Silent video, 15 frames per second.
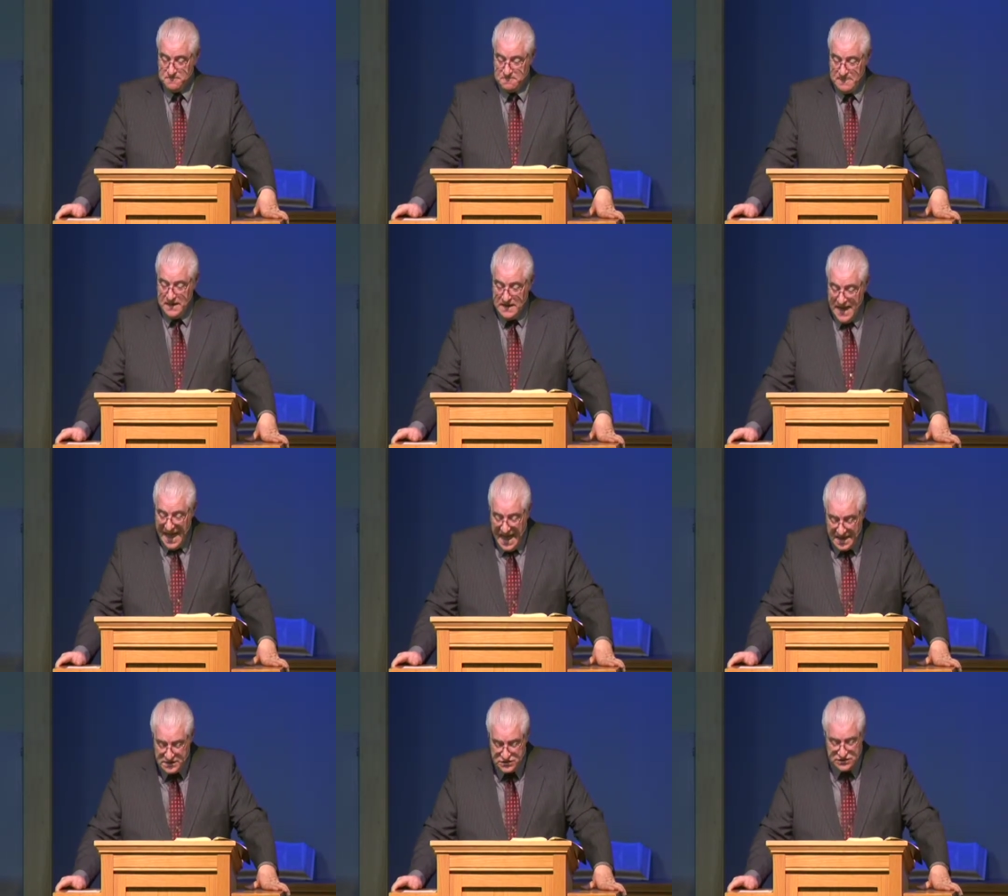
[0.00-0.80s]
In
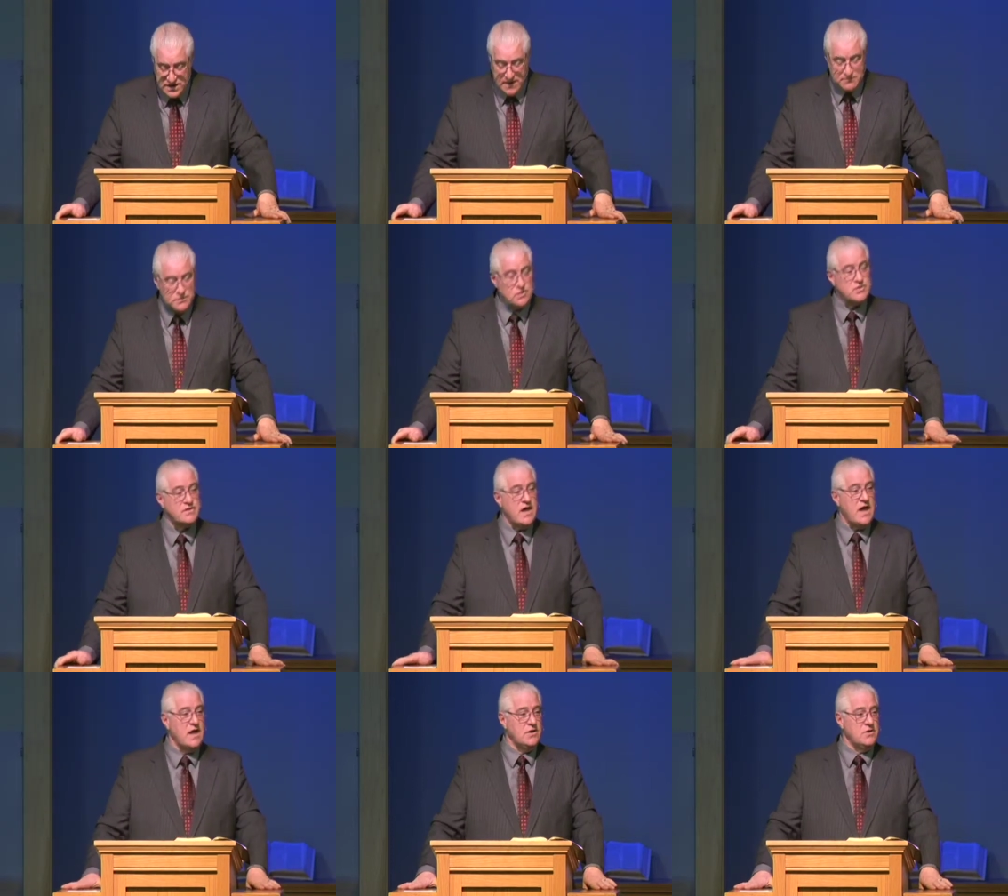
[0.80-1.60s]
Acts chapter
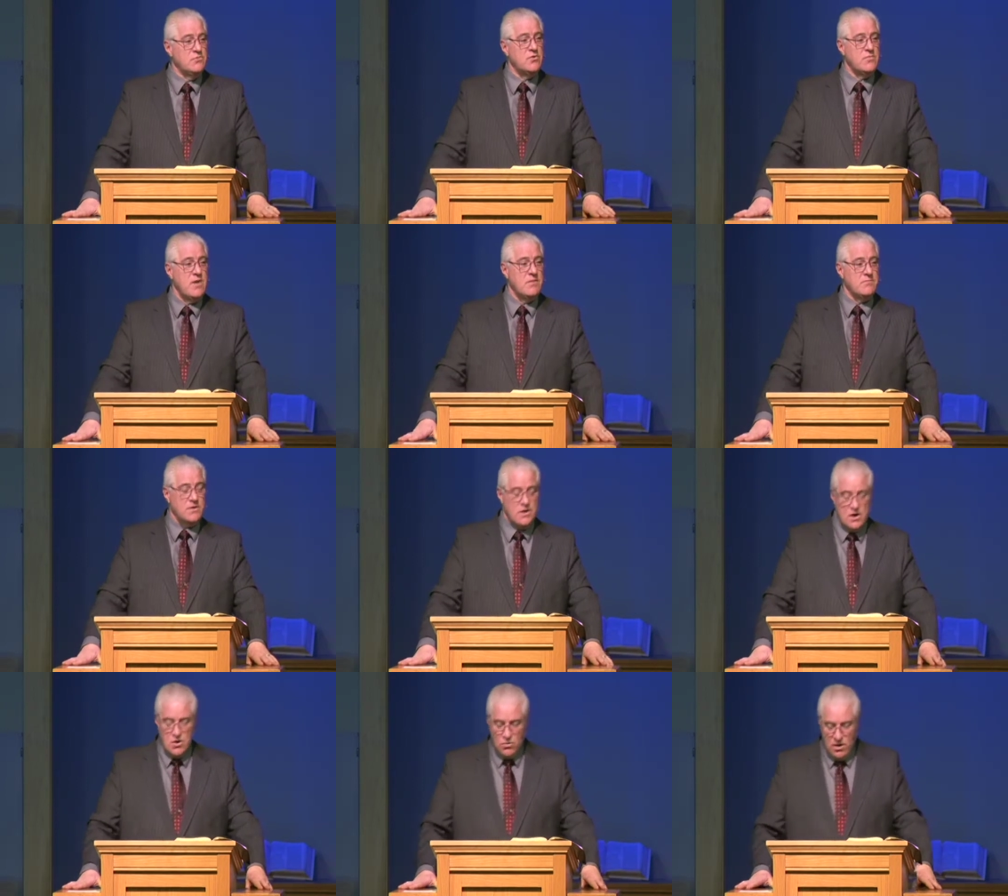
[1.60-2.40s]
10, you
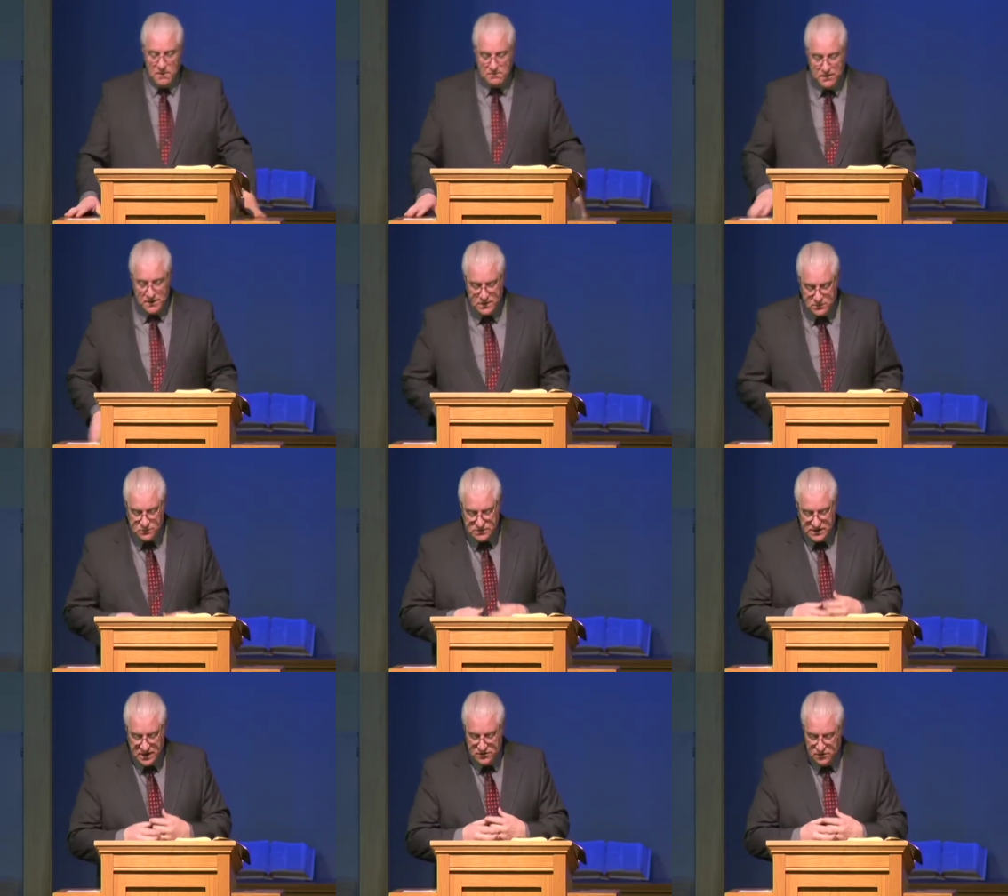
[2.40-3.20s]
remember while Peter
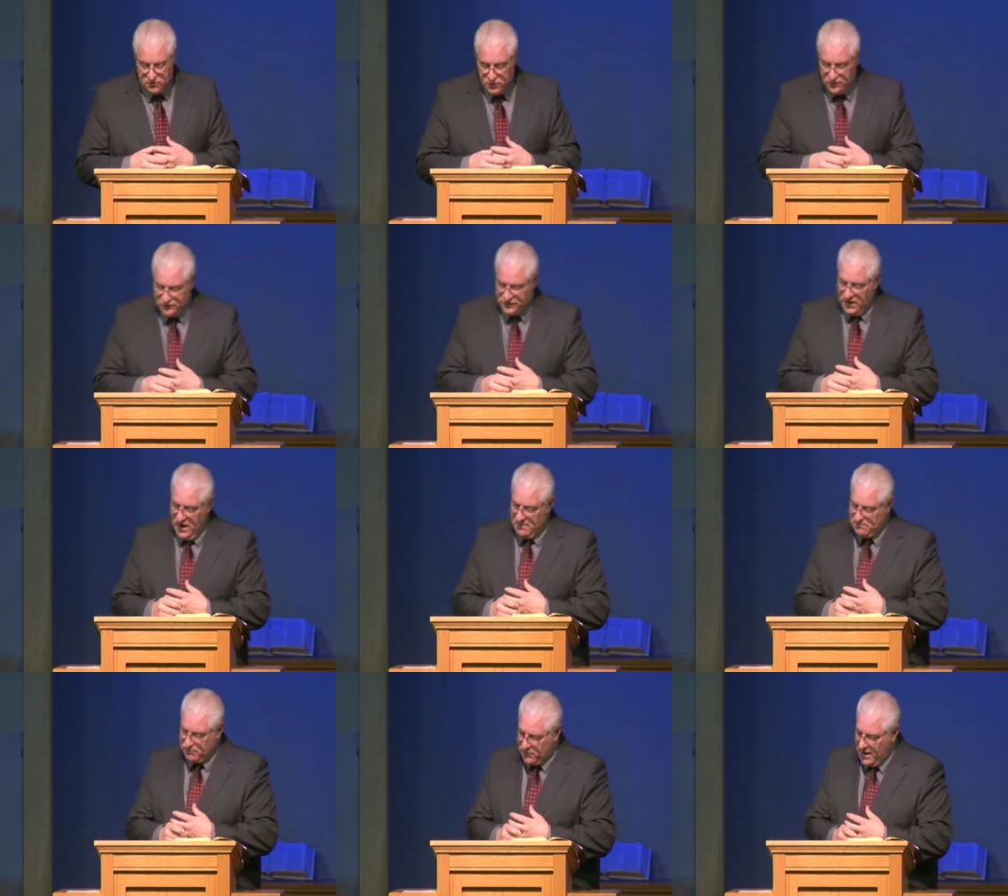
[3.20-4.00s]
was on the
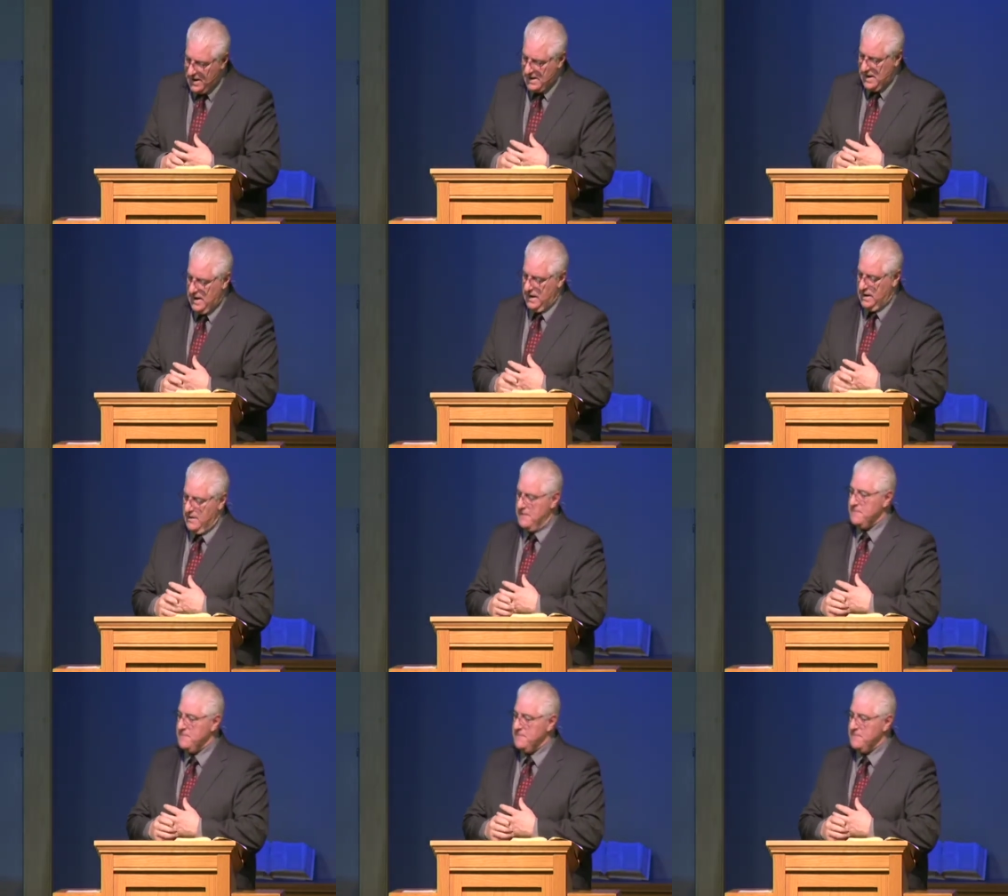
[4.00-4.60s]
rooftop praying,